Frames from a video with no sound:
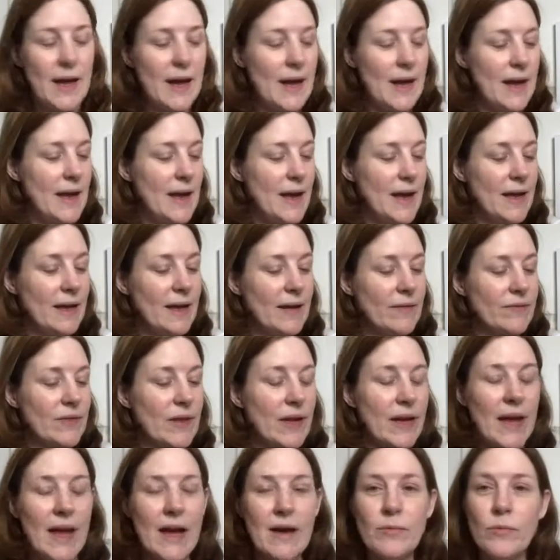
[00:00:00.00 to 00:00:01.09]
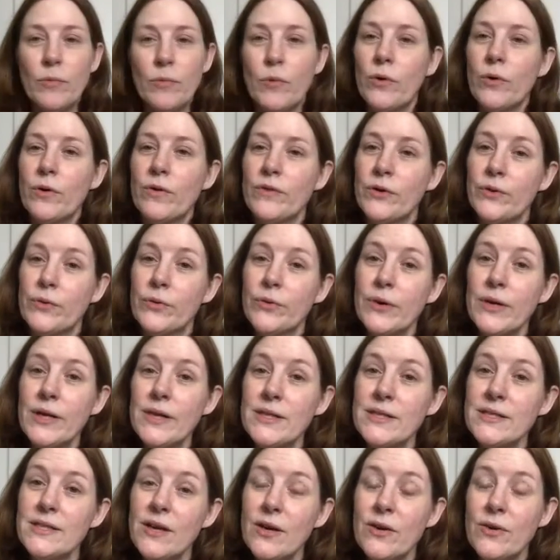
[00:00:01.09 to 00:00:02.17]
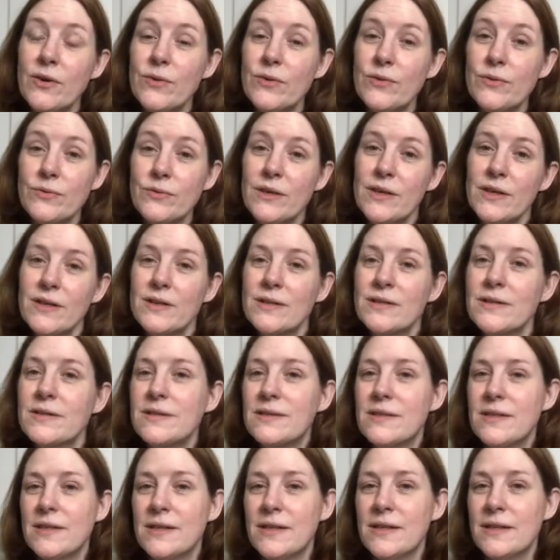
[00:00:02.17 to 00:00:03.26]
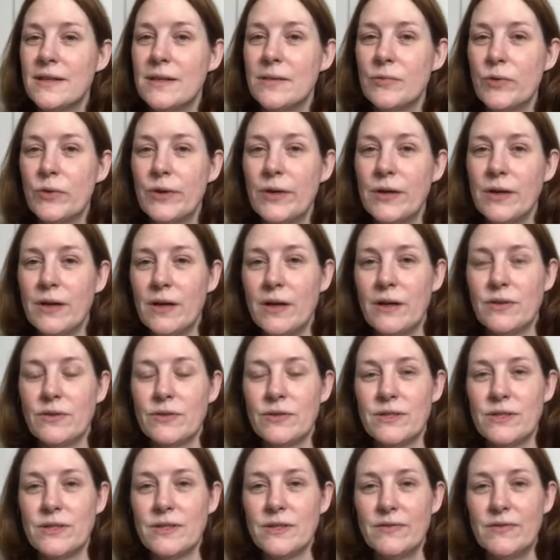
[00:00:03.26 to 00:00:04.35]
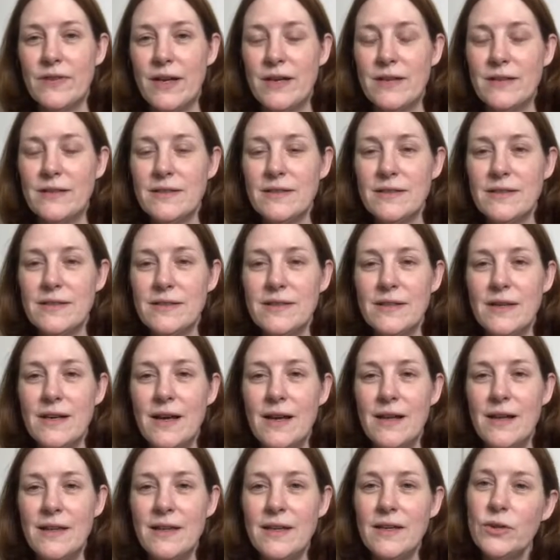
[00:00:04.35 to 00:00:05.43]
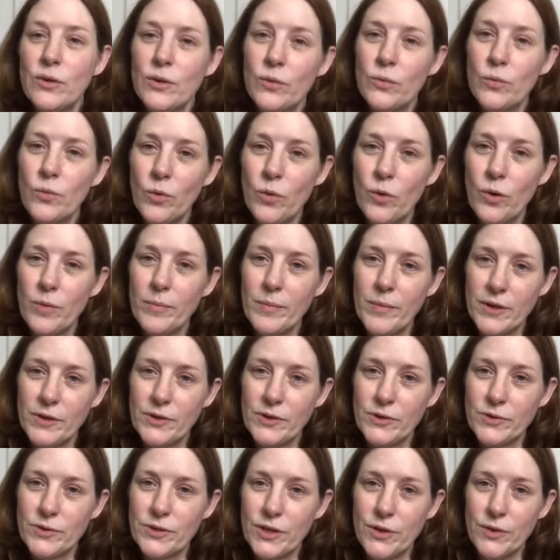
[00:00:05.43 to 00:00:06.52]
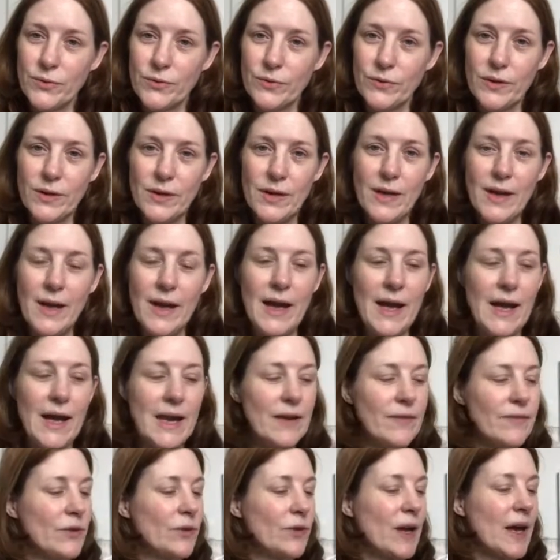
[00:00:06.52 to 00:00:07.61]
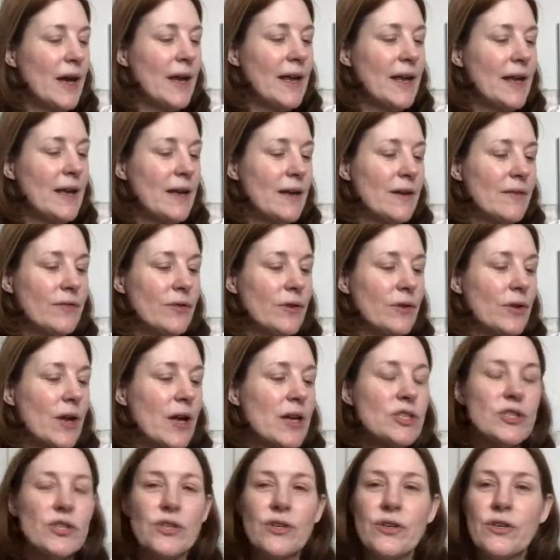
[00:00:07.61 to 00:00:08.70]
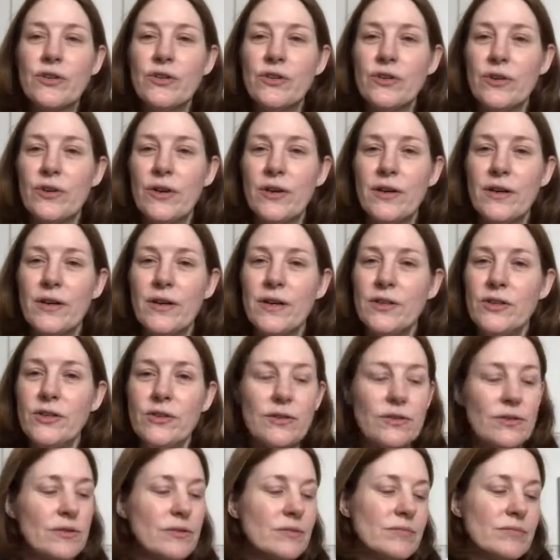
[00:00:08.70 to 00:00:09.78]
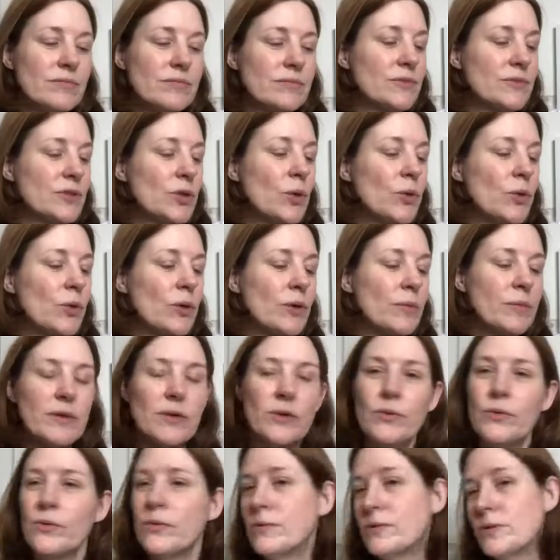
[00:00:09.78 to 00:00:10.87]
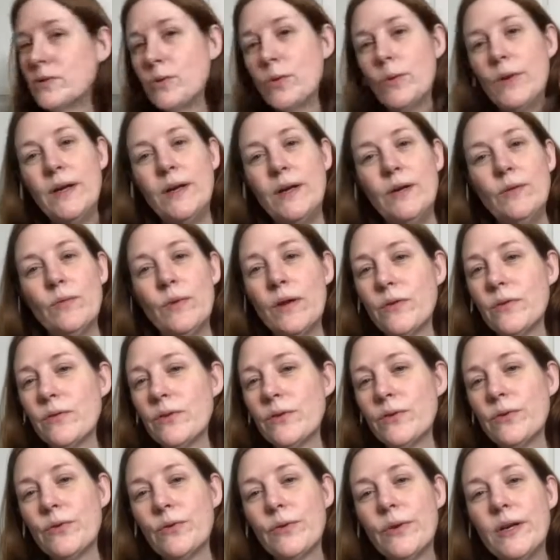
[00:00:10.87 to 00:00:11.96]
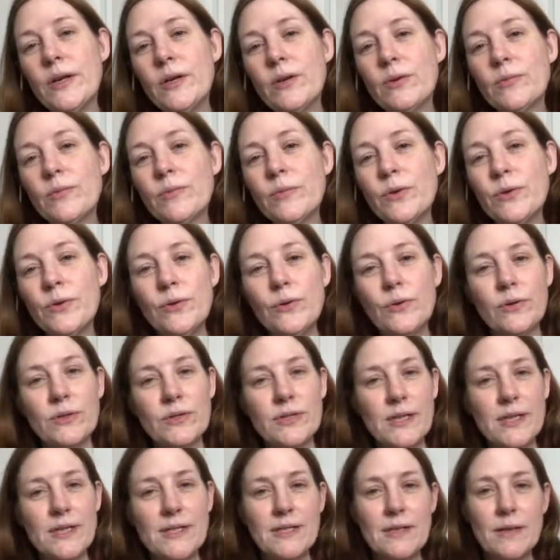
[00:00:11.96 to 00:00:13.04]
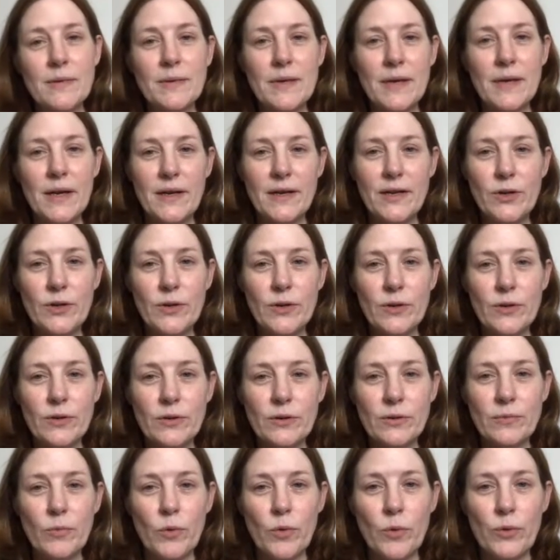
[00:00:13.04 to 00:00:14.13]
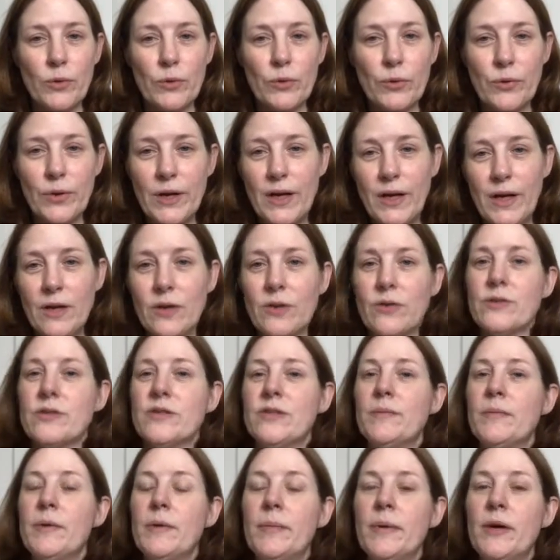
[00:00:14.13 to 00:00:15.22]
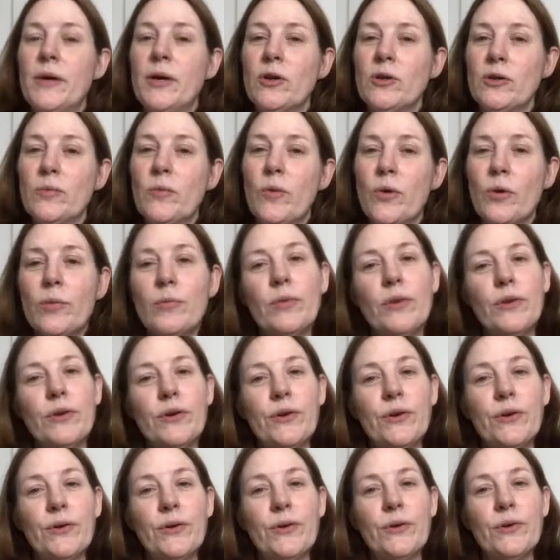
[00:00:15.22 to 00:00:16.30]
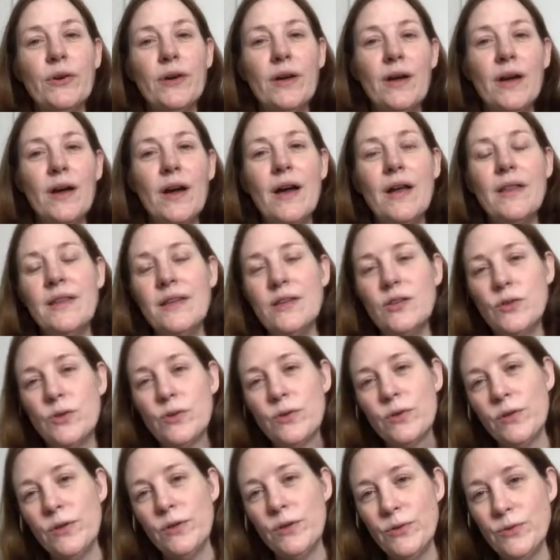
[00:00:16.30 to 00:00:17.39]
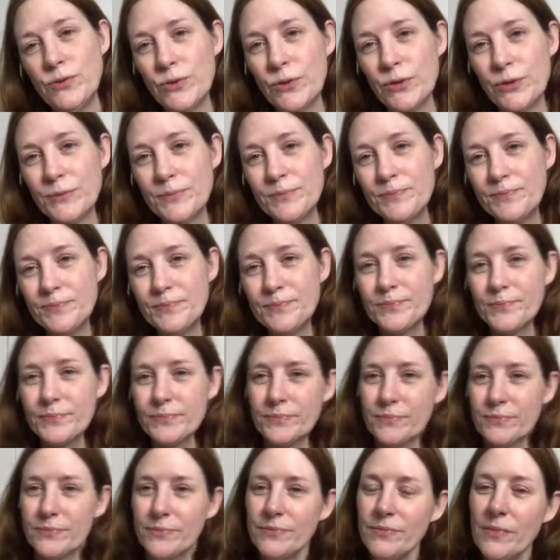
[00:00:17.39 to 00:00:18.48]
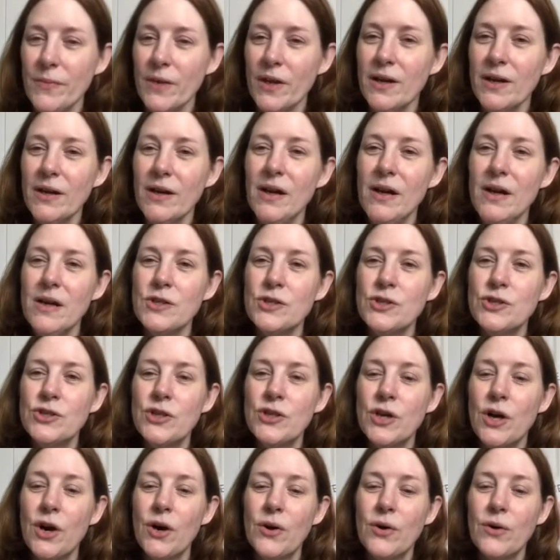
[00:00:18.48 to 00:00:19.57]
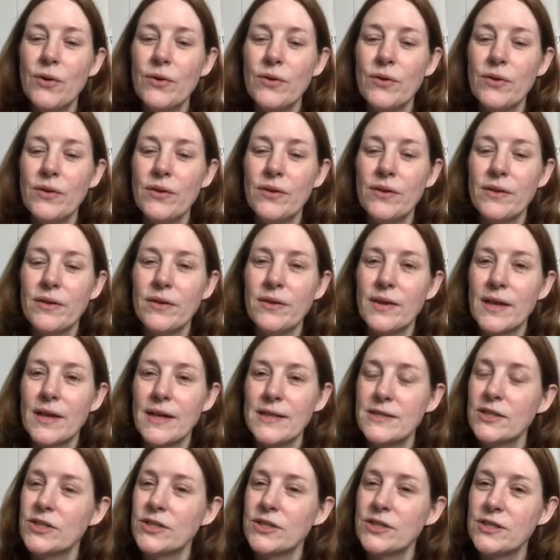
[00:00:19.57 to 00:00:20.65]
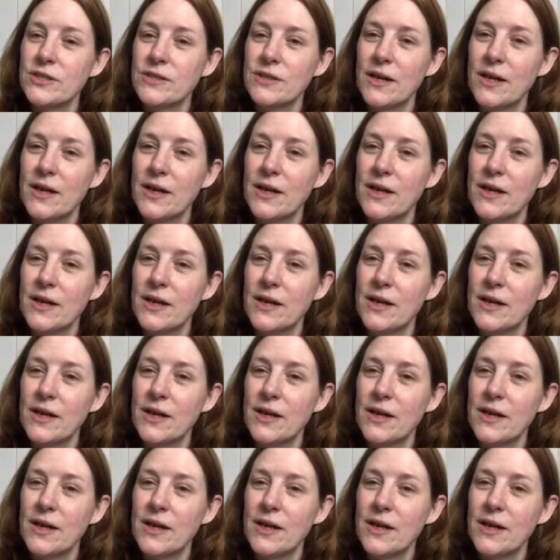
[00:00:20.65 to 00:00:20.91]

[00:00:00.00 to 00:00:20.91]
And if they have more of a green tone to them, green color to the veins, then you're a warm undertone. And if you're not sure and you're torn between whether they're green or blue, or say some down here look more green or some up here look more blue, then you're a neutral. So that's a good